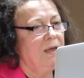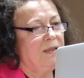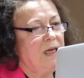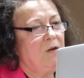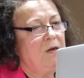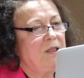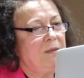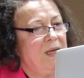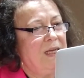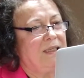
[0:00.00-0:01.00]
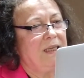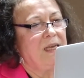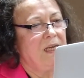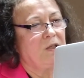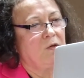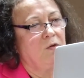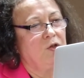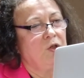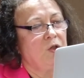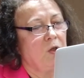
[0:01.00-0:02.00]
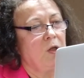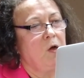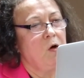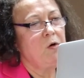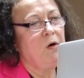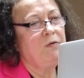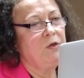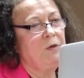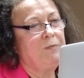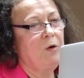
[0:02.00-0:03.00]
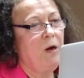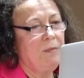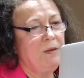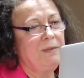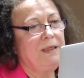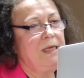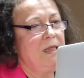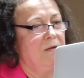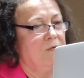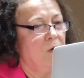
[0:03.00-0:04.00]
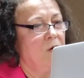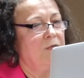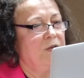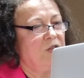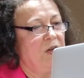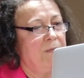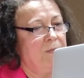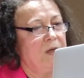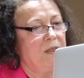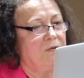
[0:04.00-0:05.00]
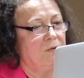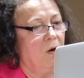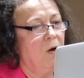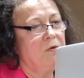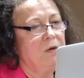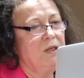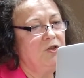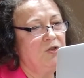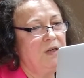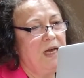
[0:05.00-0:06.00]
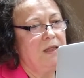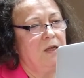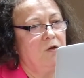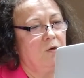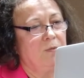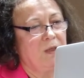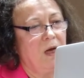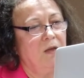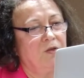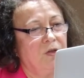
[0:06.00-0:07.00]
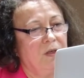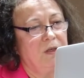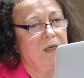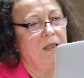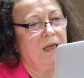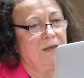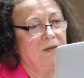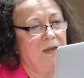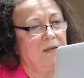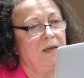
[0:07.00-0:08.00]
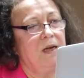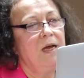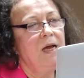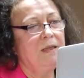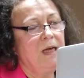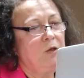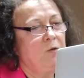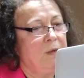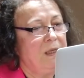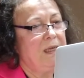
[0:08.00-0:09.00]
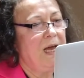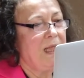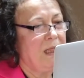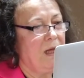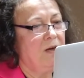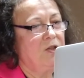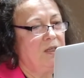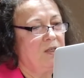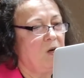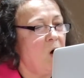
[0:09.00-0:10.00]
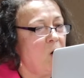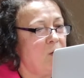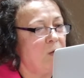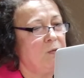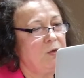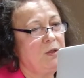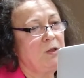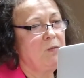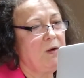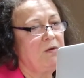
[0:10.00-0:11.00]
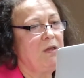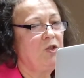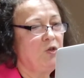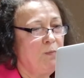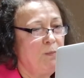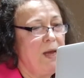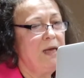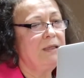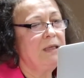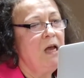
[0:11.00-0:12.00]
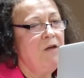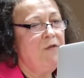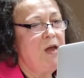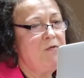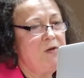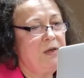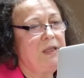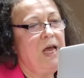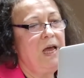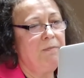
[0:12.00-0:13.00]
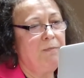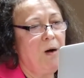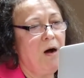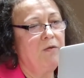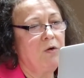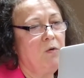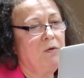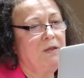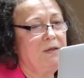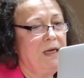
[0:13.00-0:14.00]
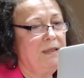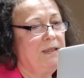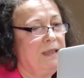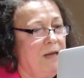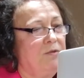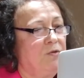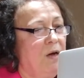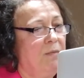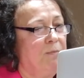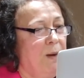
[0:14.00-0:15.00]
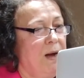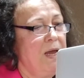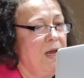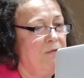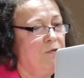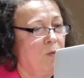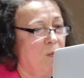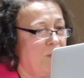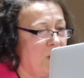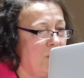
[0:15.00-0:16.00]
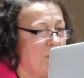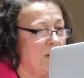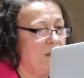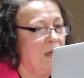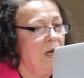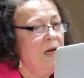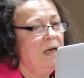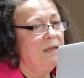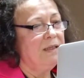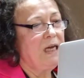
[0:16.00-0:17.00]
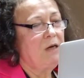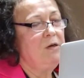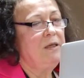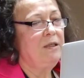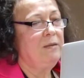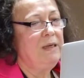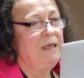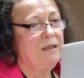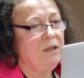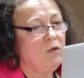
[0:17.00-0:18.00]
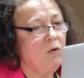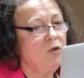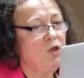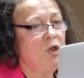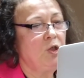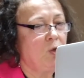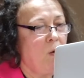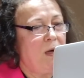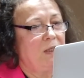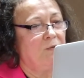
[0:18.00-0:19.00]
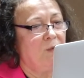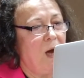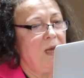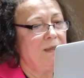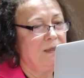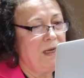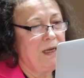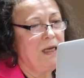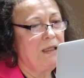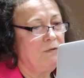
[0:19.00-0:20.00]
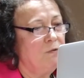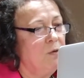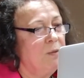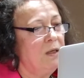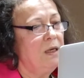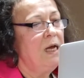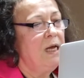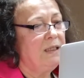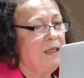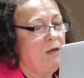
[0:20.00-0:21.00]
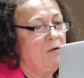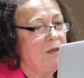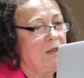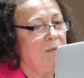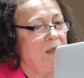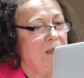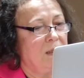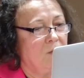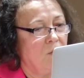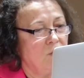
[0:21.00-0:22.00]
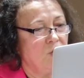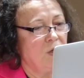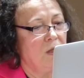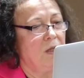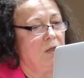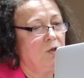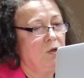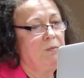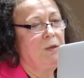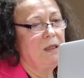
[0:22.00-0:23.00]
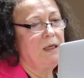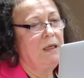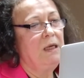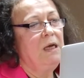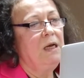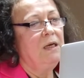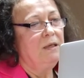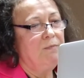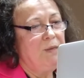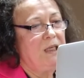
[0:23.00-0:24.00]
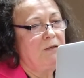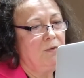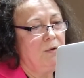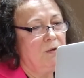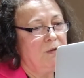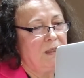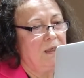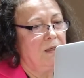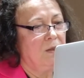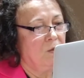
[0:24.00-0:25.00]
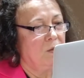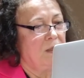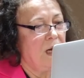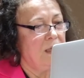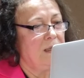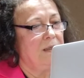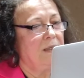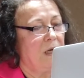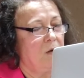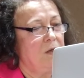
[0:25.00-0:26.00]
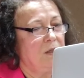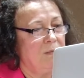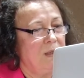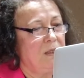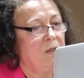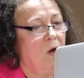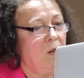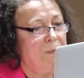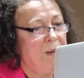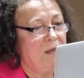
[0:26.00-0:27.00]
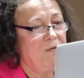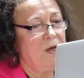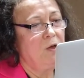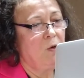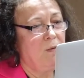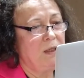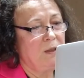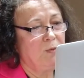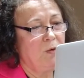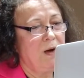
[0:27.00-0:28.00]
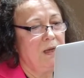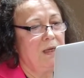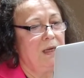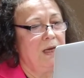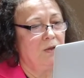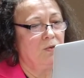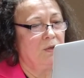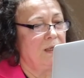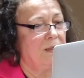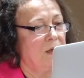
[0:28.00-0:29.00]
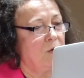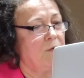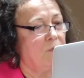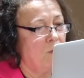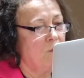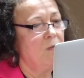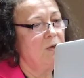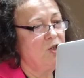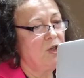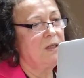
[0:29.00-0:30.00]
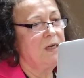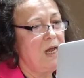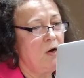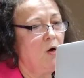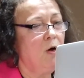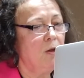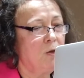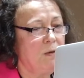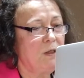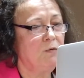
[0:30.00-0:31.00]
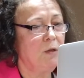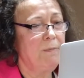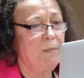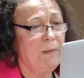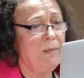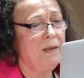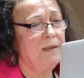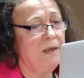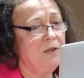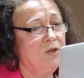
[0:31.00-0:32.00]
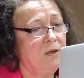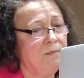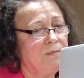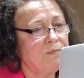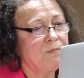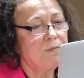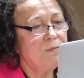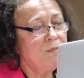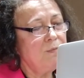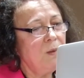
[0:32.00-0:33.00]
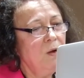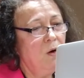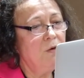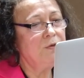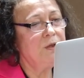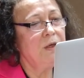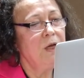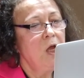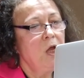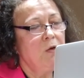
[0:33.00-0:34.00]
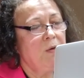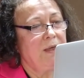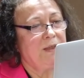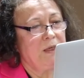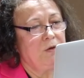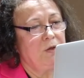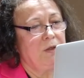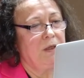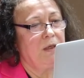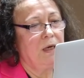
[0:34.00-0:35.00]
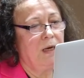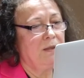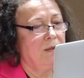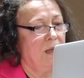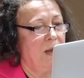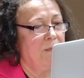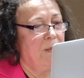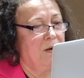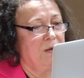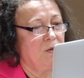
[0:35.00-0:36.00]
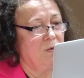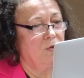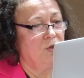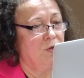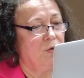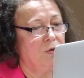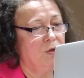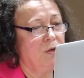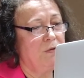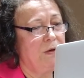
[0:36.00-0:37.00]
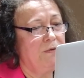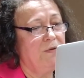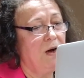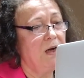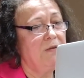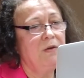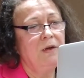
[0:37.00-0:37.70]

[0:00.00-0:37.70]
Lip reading: Secularism is the key solution to the long overdue problems in the world which embrace all religion, ethnic groups, culture, creed, etc. That community at large is coward versus one religion based, favored, and power over the rest that run by any form of government. Secularism is the solution towards violence against women. Secularism is the solution to building peaceful, resilient societies. Secularism is the only pathway towards providing and sustaining safety for women, children, and all towards full implementation of the UN Security Council Landmark Resolution 1325,